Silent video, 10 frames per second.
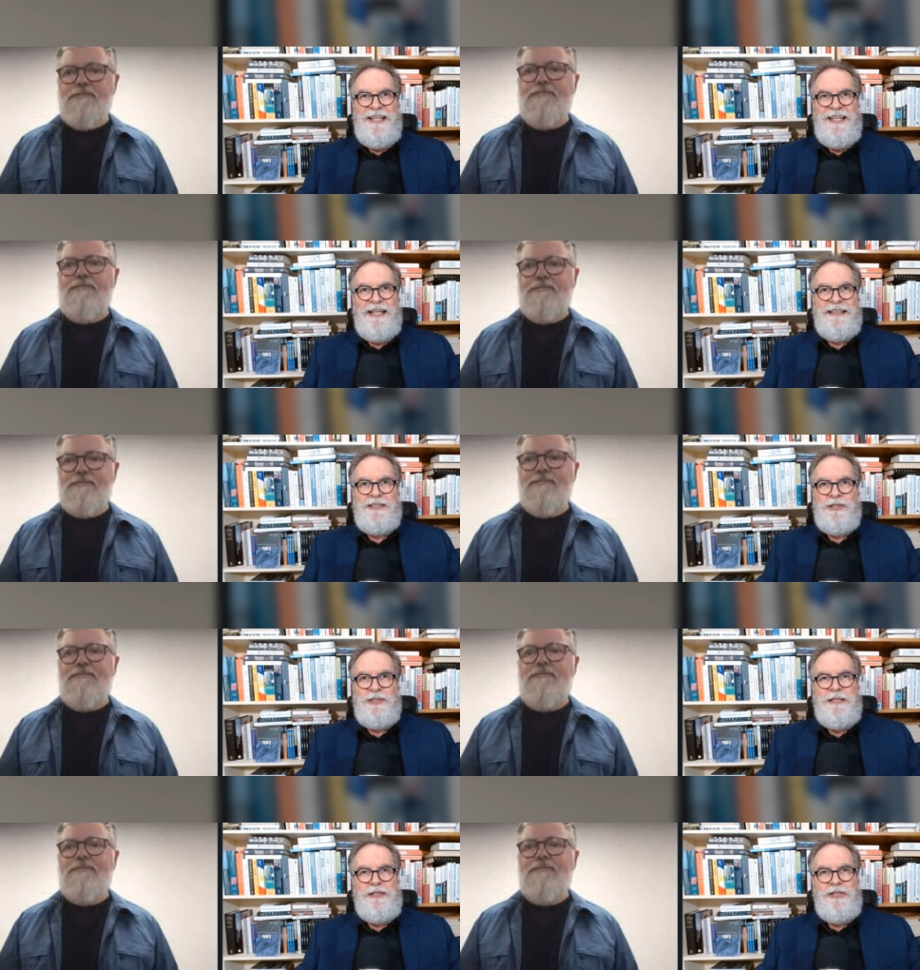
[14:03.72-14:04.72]
Speaker 1: And that
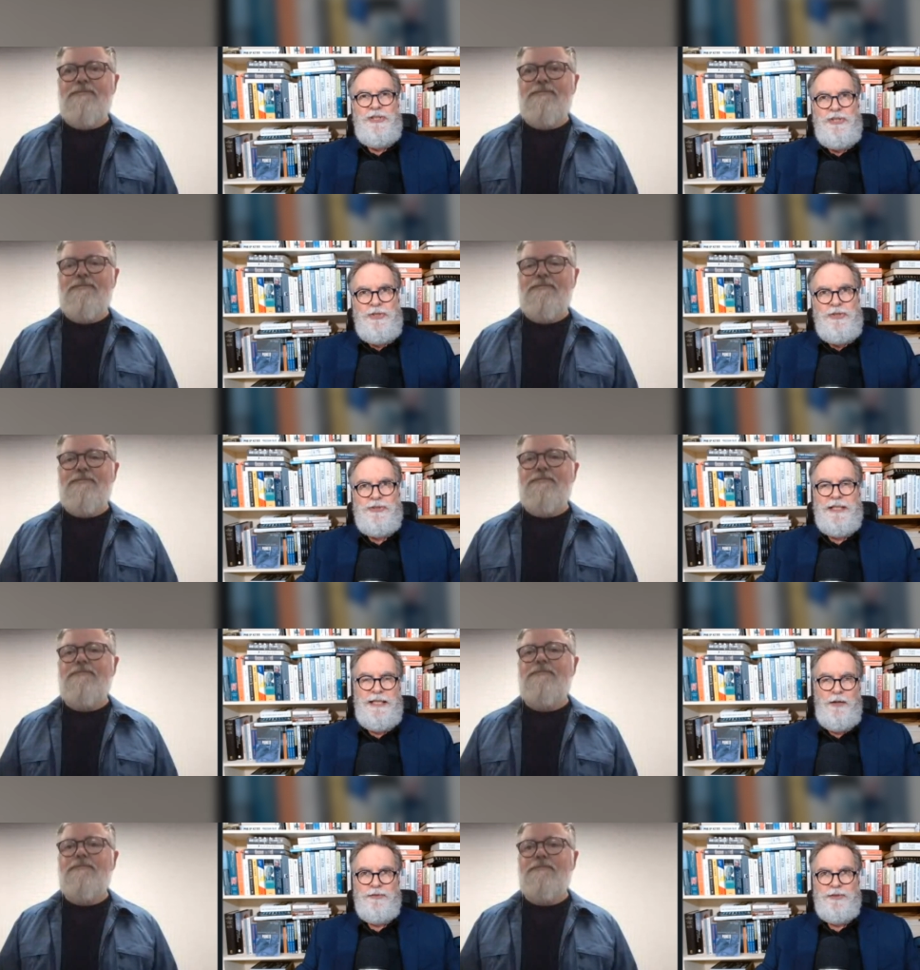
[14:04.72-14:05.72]
could be hugely
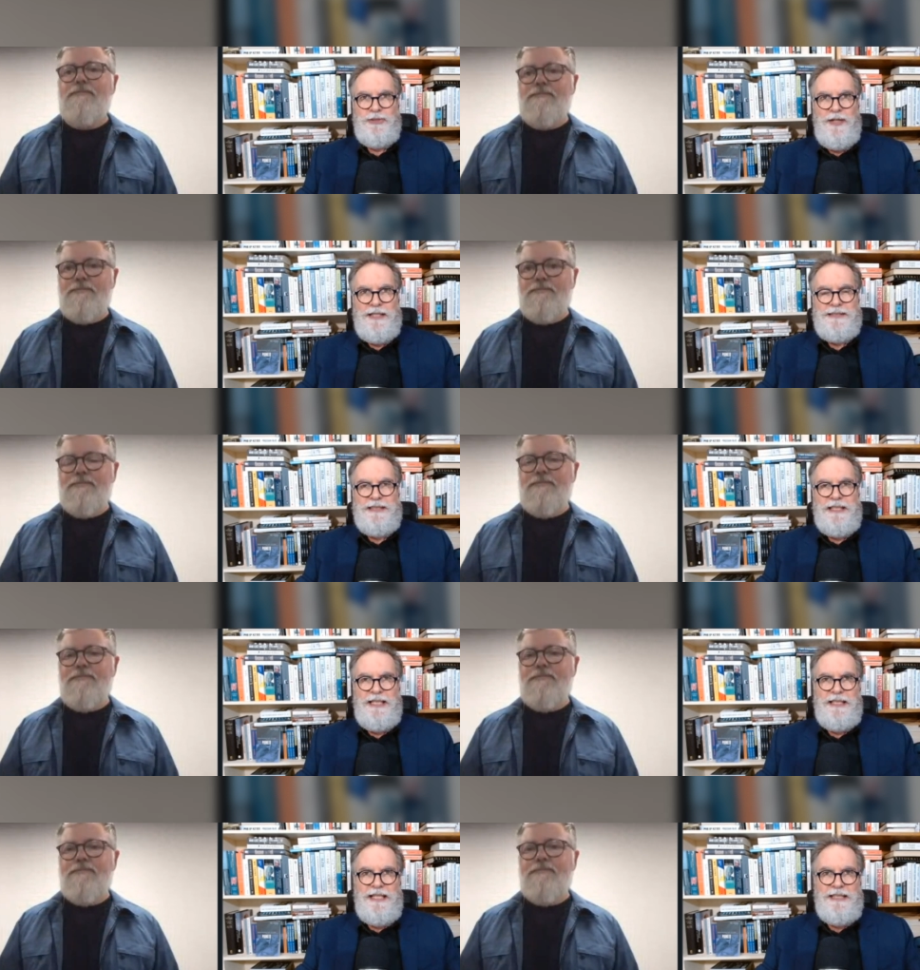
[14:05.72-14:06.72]
helpful to us
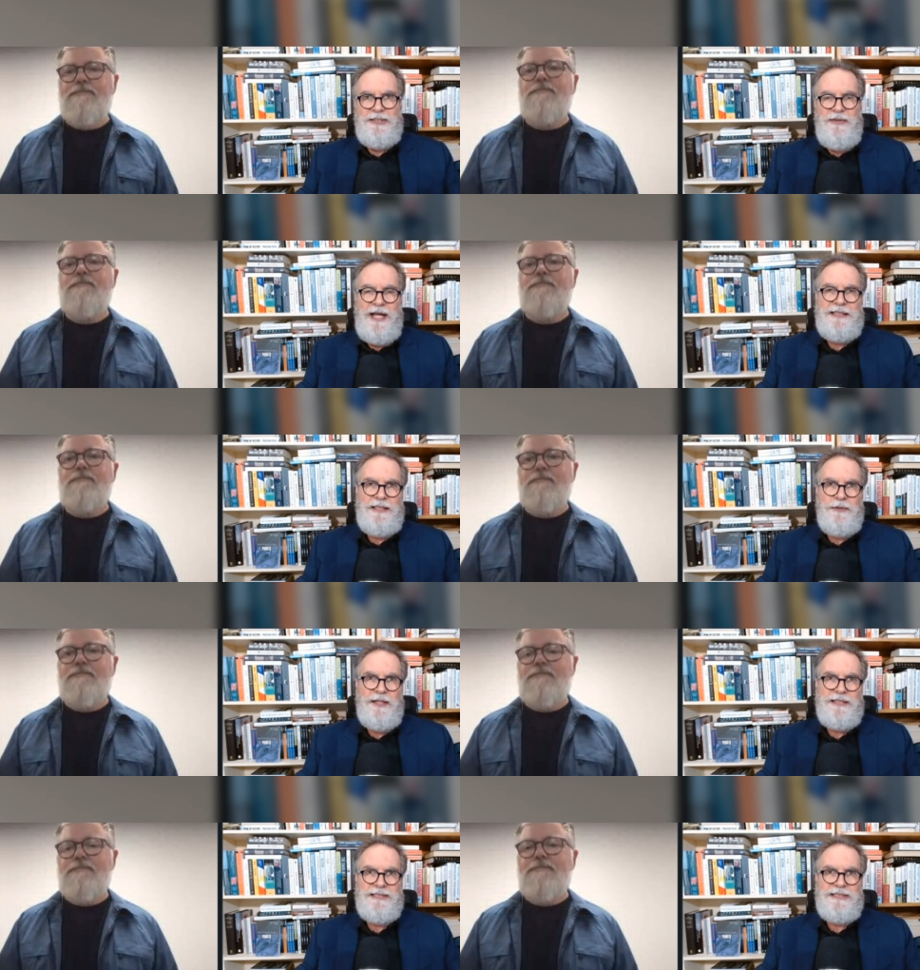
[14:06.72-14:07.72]
in interacting
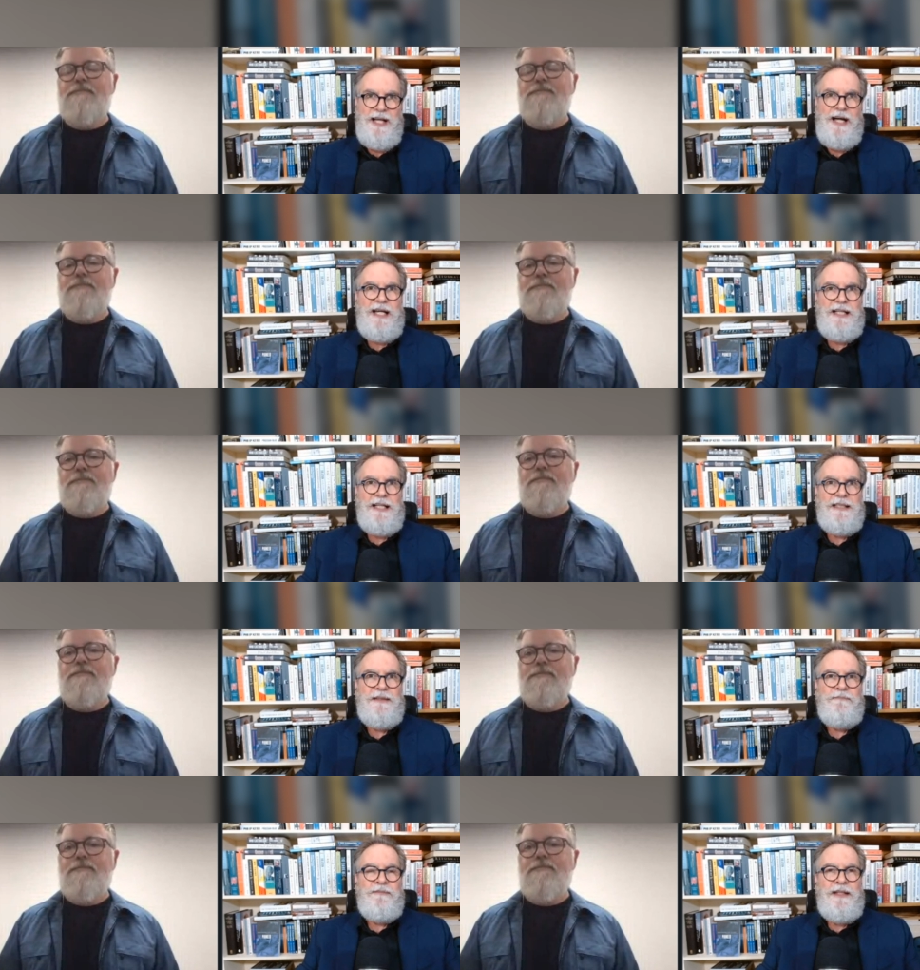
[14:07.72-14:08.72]
with a society
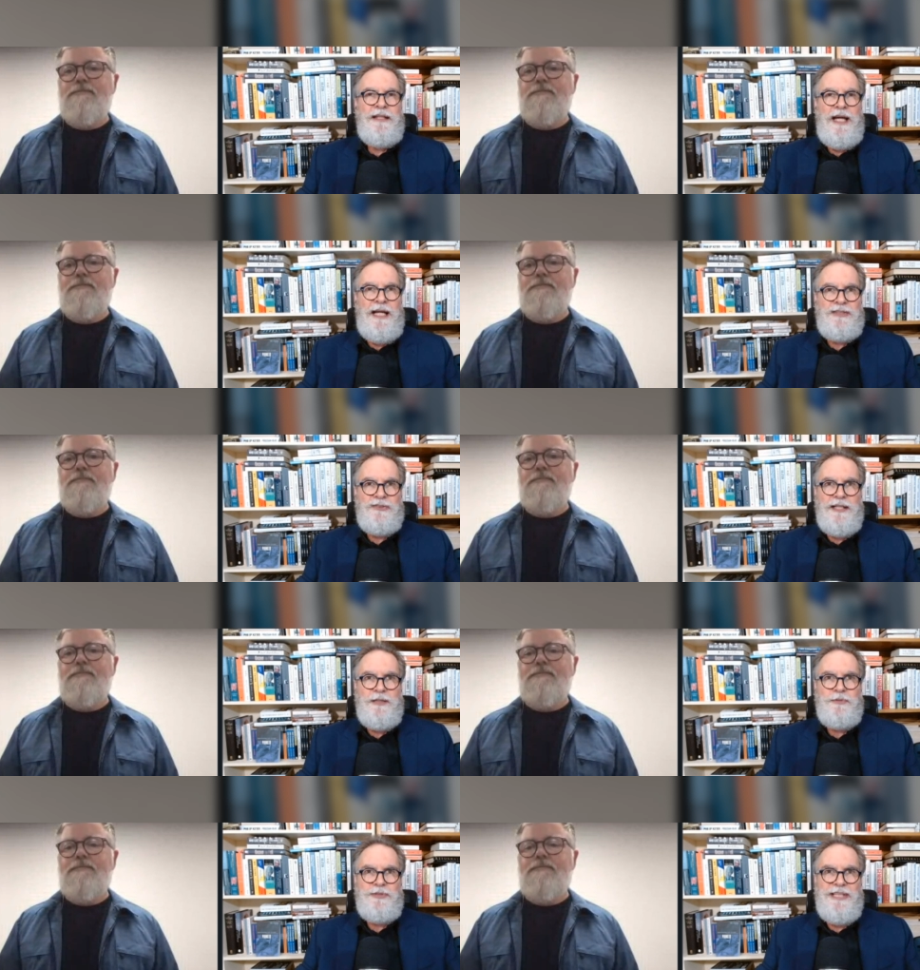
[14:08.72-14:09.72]
and trying
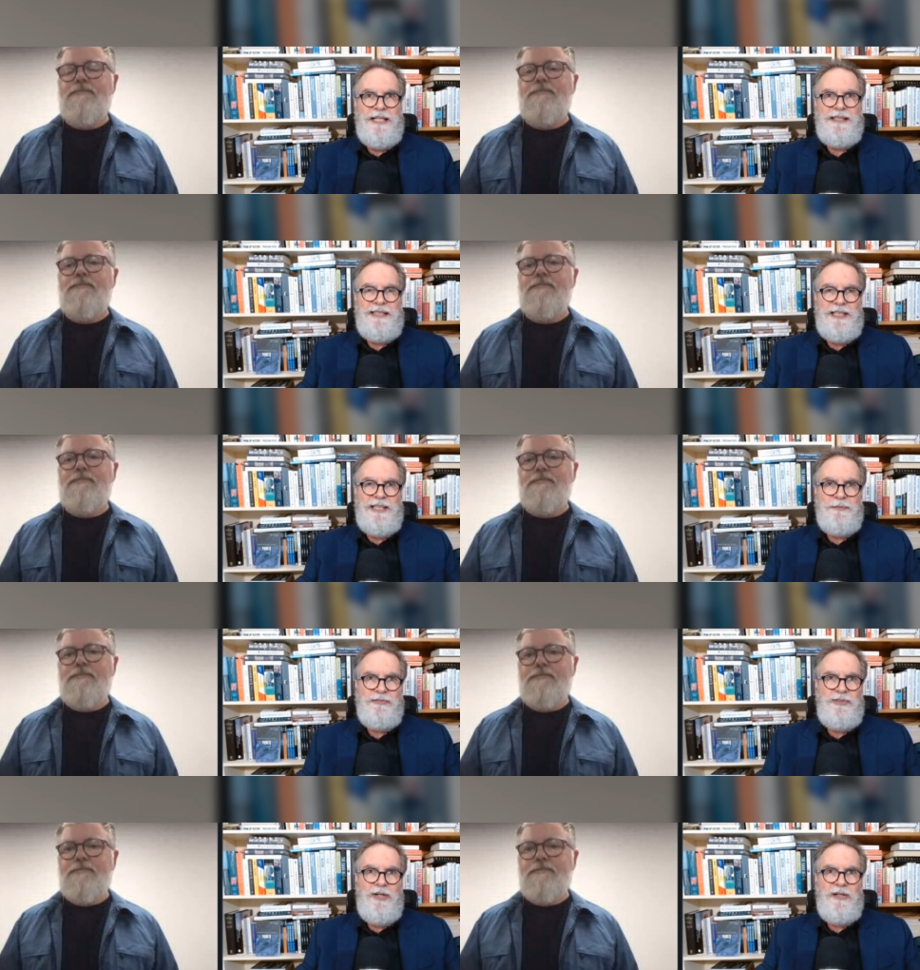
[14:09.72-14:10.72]
to present the kingdom
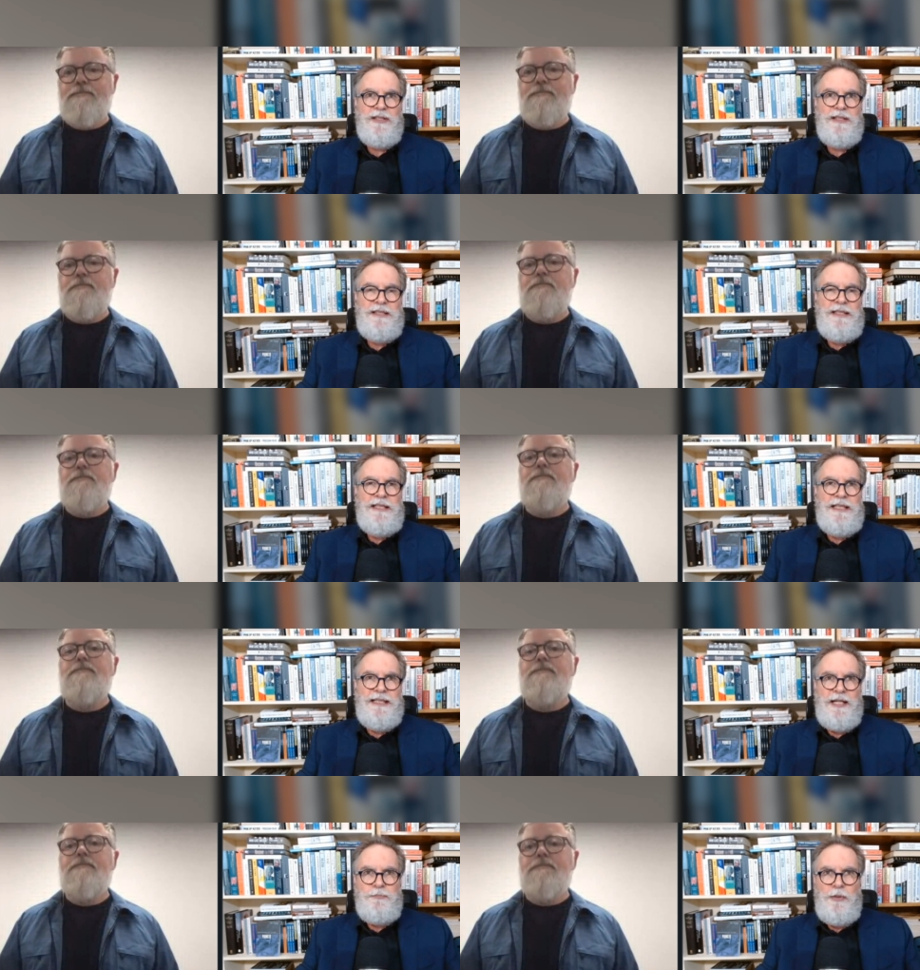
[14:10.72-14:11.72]
of God in
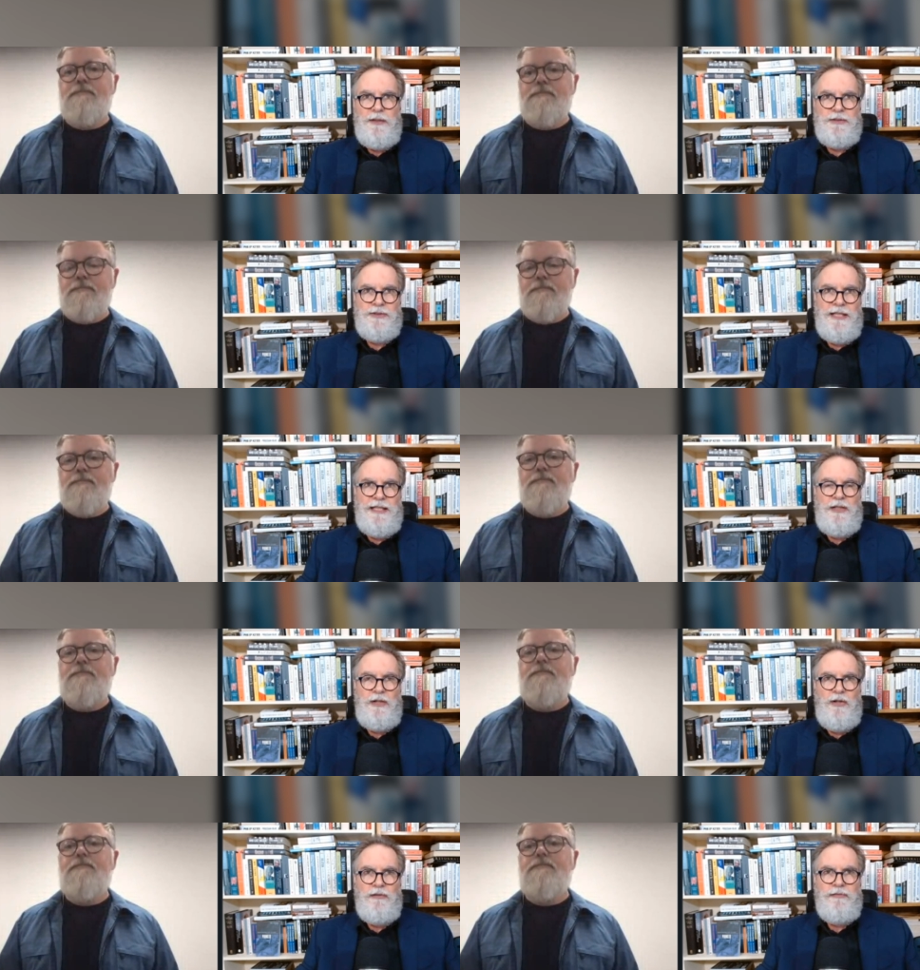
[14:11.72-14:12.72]
that apologetic
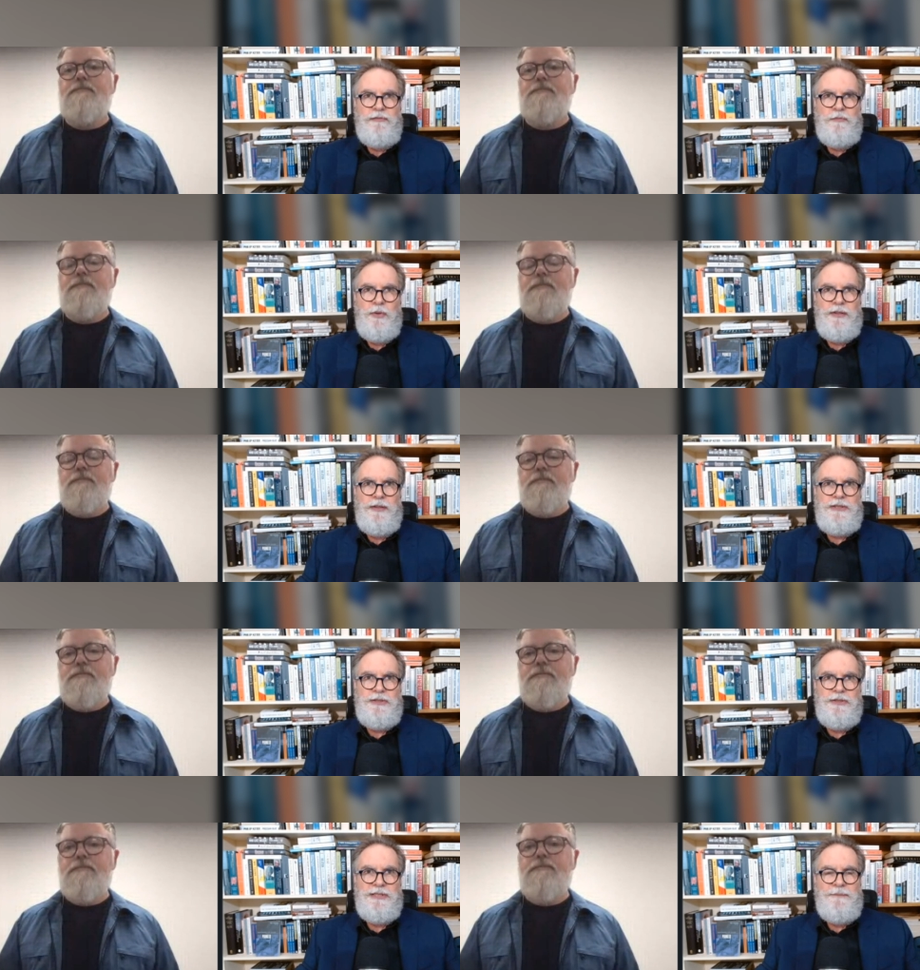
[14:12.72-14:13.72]
of modern
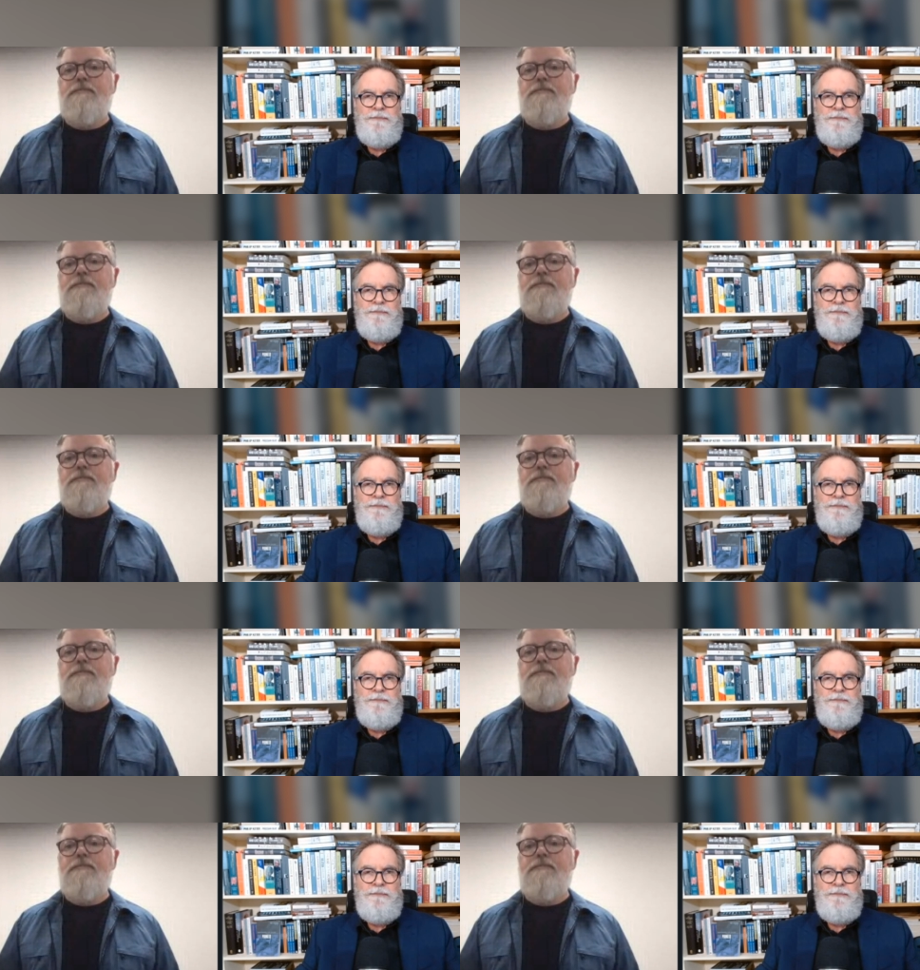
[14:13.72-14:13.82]
issues.